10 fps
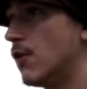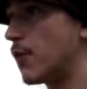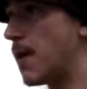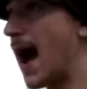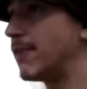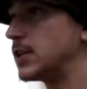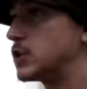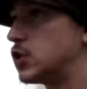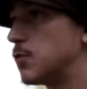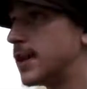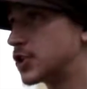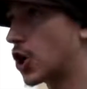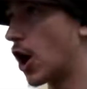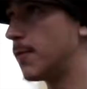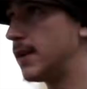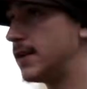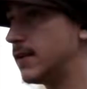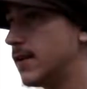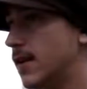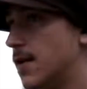from having too much carbon,
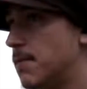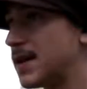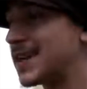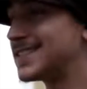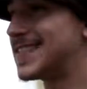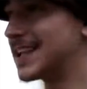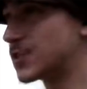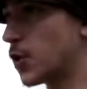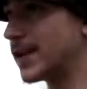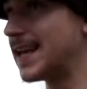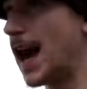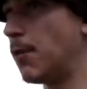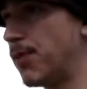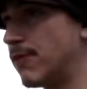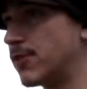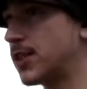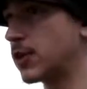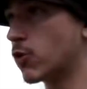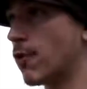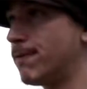because that's going to help
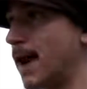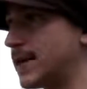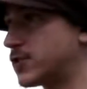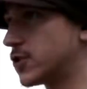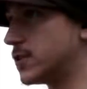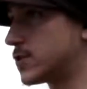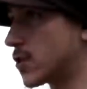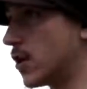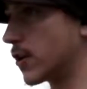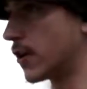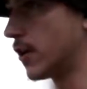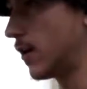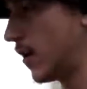everything grow faster and stronger.